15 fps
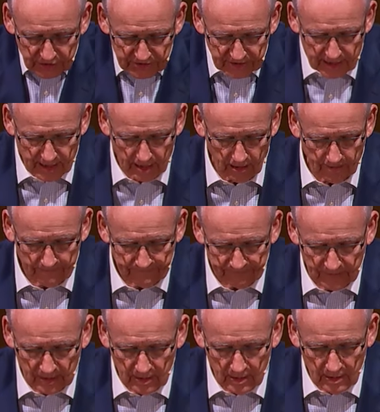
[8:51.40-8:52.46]
you see here.
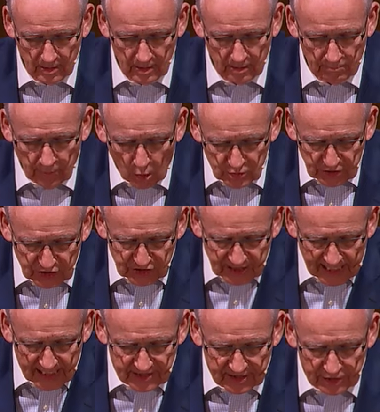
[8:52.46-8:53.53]
Moses
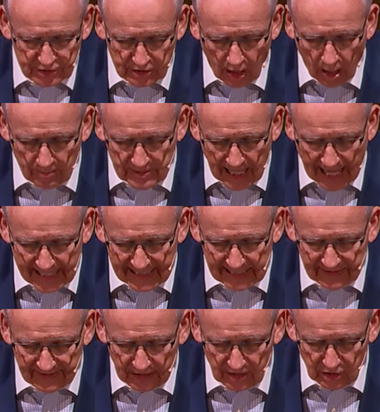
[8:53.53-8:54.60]
says in Psalm
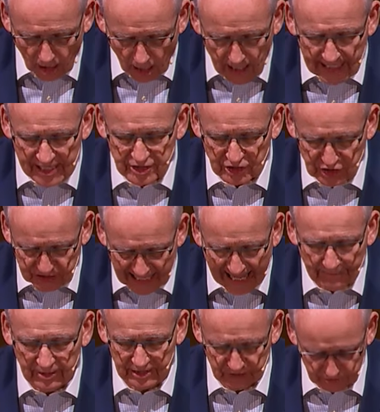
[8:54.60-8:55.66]
90 that God has
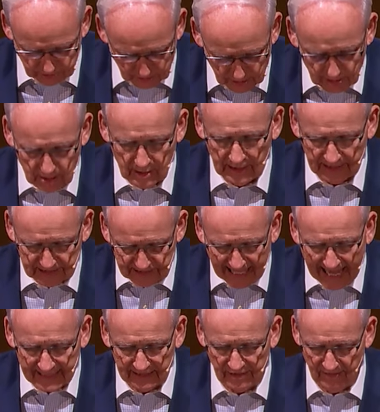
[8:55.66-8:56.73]
established
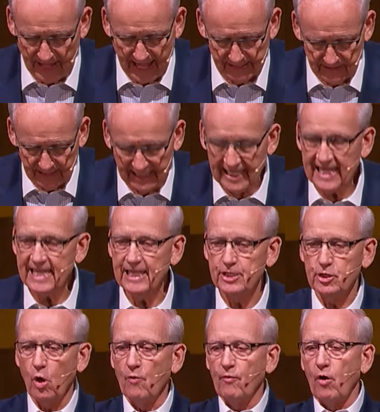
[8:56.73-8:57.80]
exactly that, that He
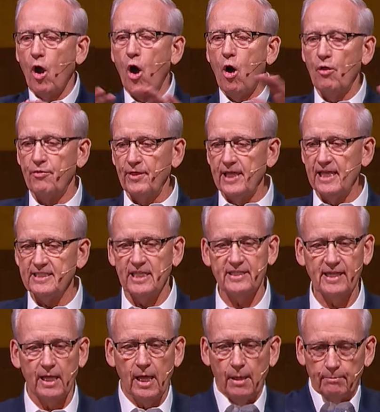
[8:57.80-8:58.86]
is over all things, and,
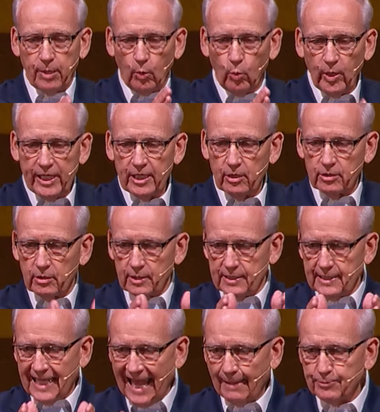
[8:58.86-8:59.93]
but we are
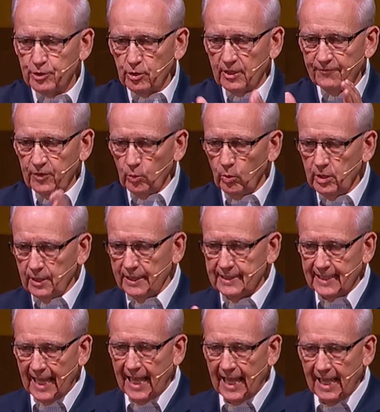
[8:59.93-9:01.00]
captured, if you will, in
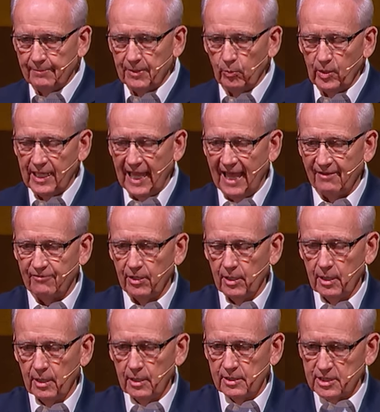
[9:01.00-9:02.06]
time, and we have
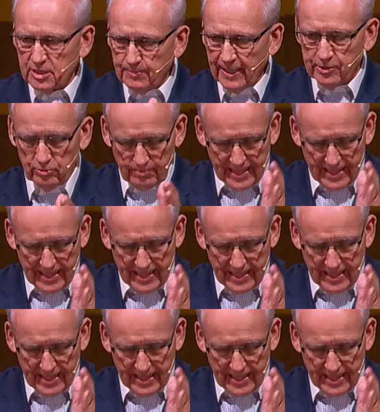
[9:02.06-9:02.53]
special